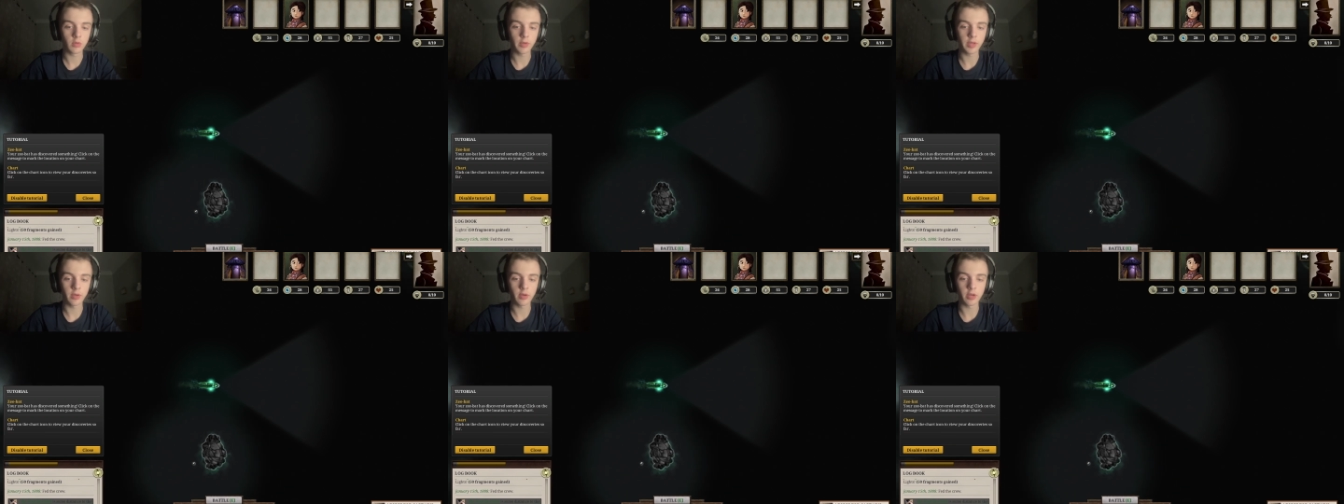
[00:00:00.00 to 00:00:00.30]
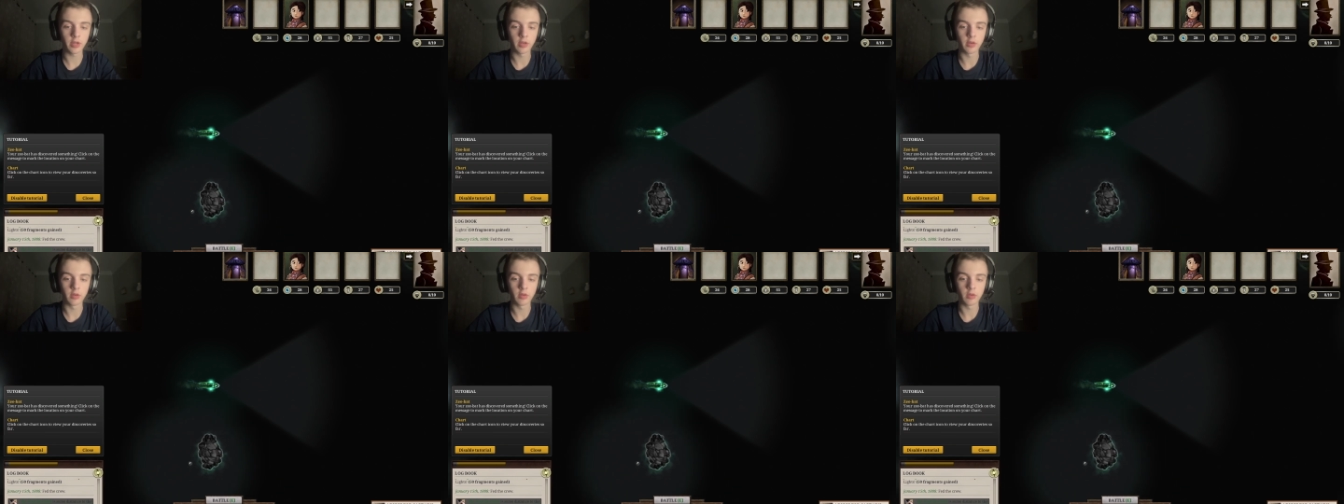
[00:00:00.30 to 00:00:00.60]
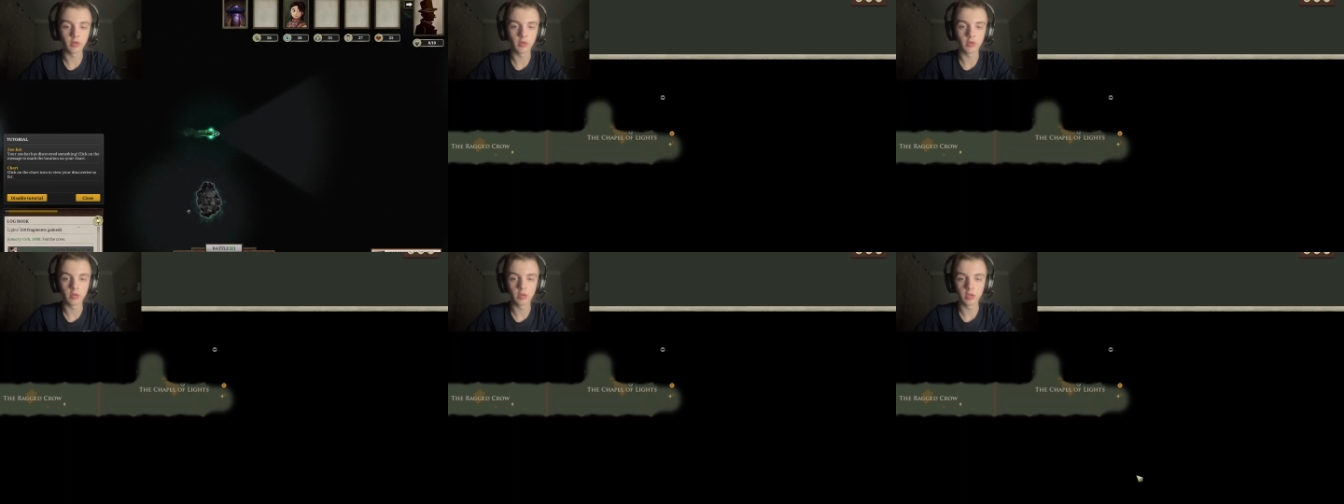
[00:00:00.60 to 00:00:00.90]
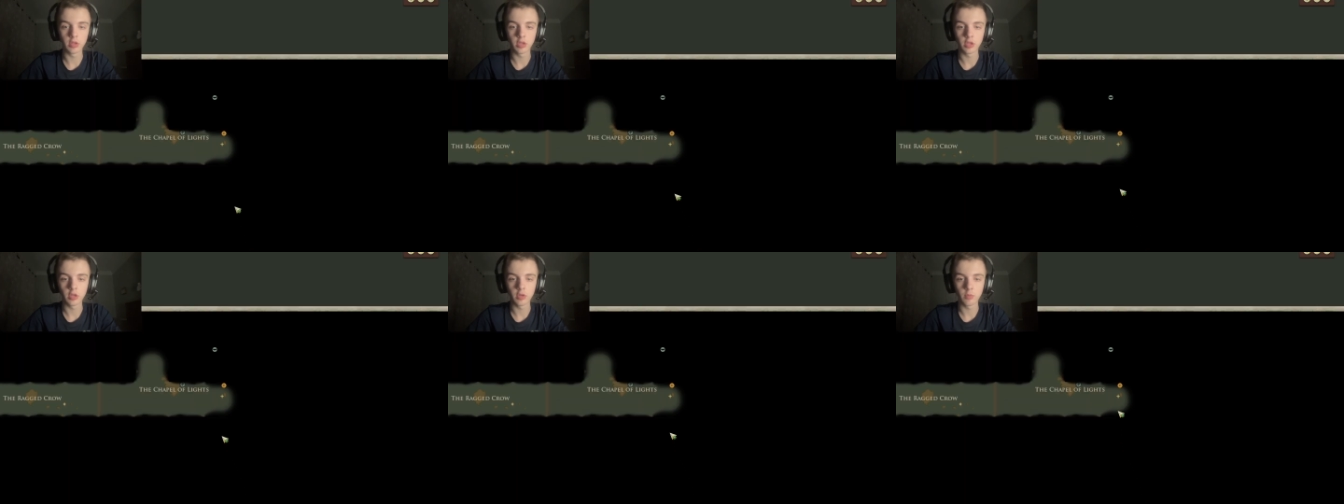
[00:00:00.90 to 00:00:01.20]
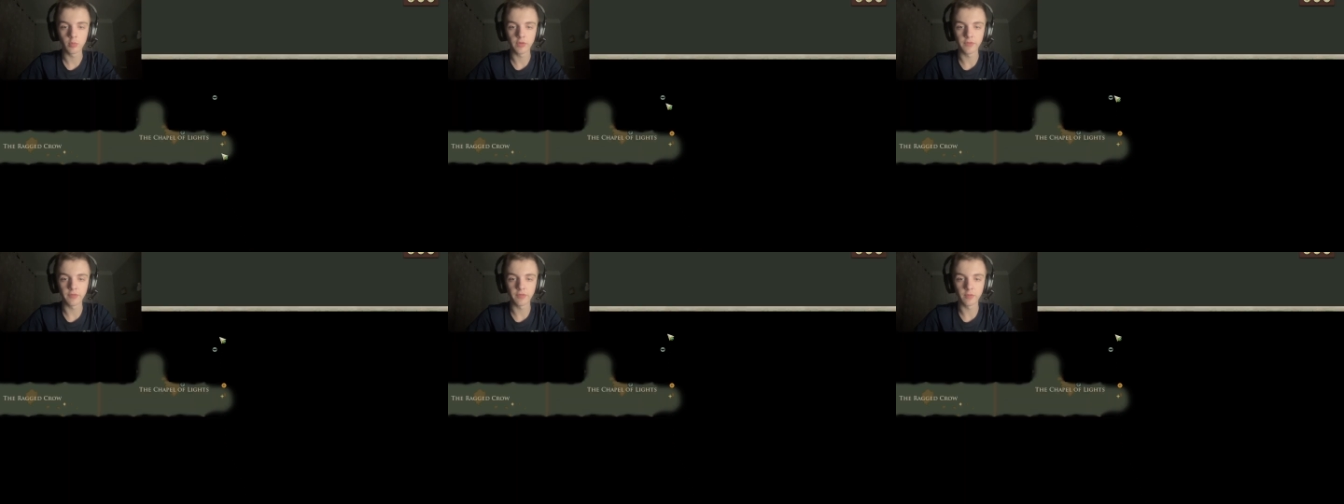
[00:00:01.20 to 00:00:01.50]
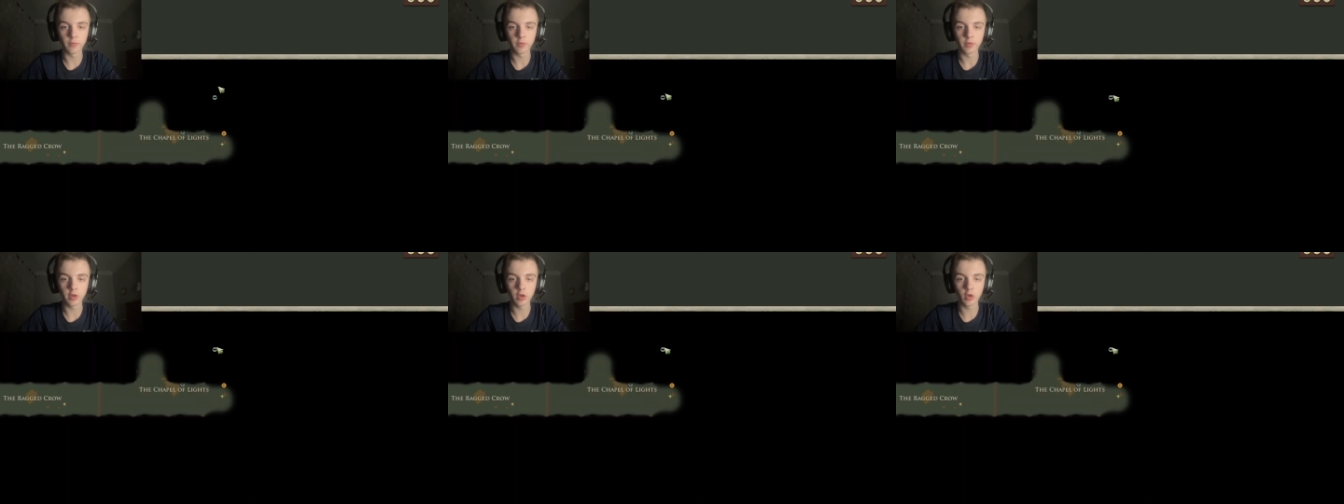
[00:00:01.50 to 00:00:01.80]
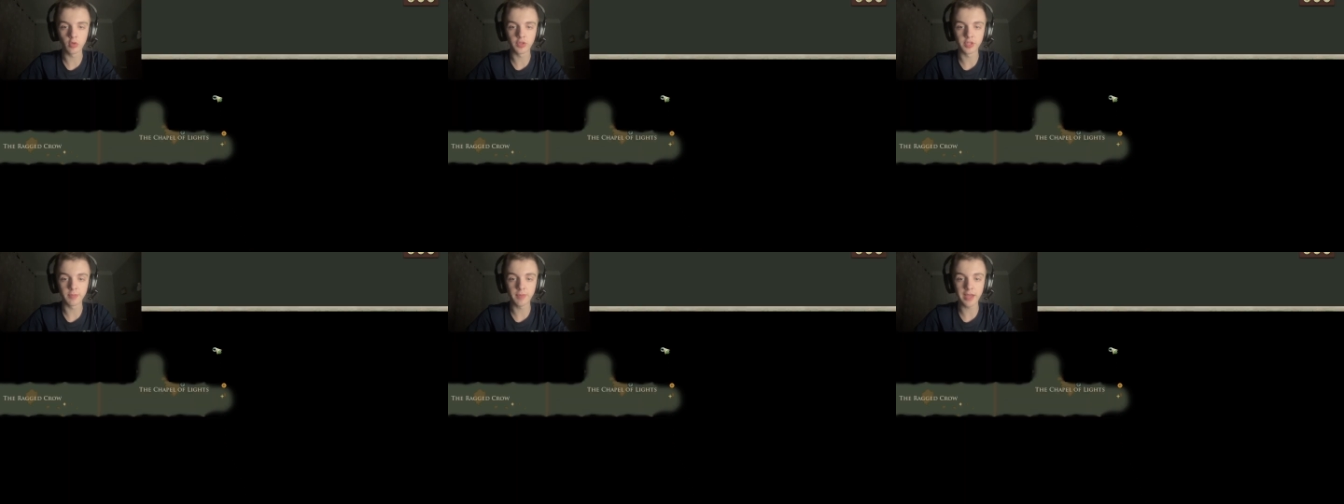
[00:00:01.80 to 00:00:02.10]
Wait, hold on. We,
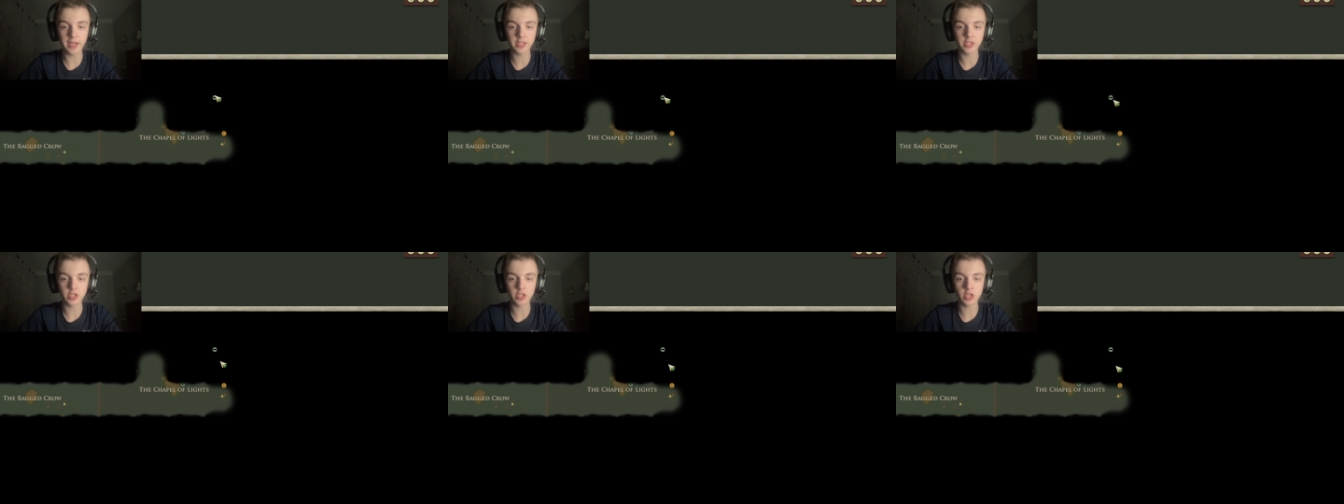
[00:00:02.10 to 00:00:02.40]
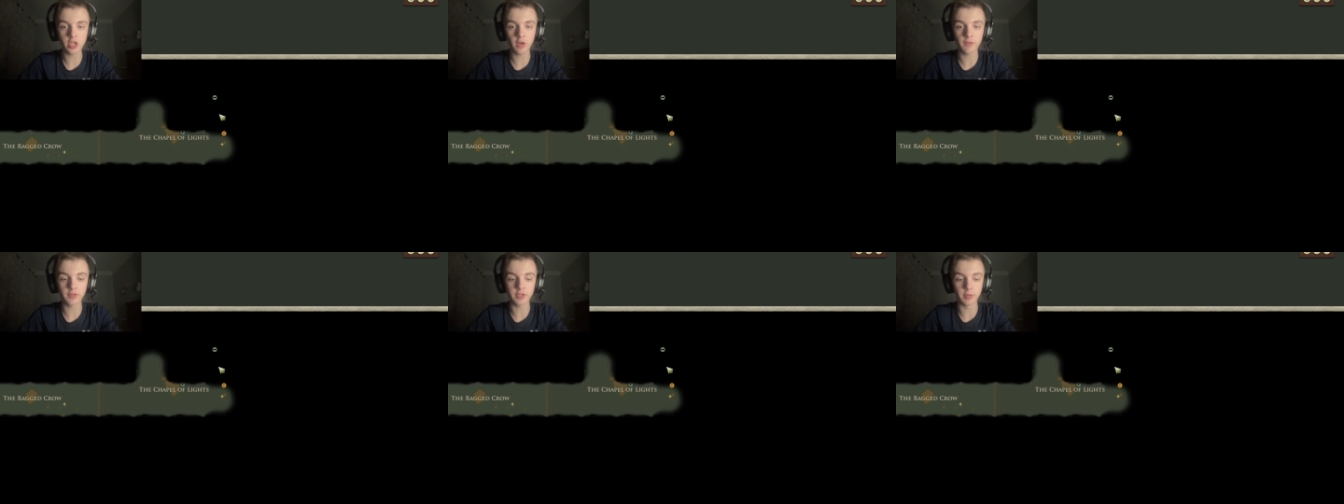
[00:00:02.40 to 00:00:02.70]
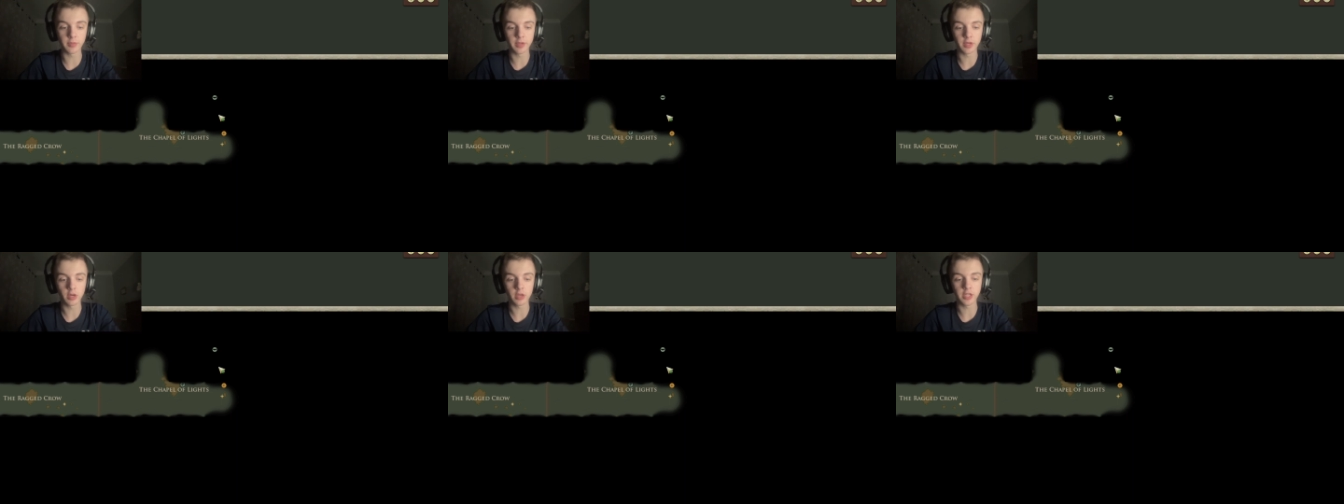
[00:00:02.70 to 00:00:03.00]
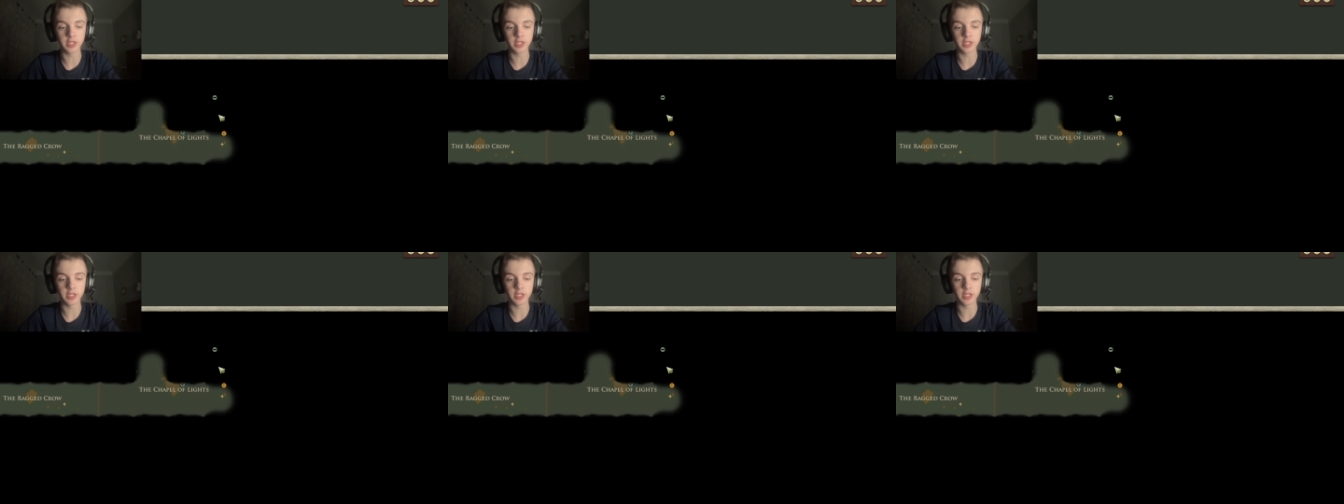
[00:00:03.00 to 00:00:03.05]
oh, there's a bat. There's a cover something.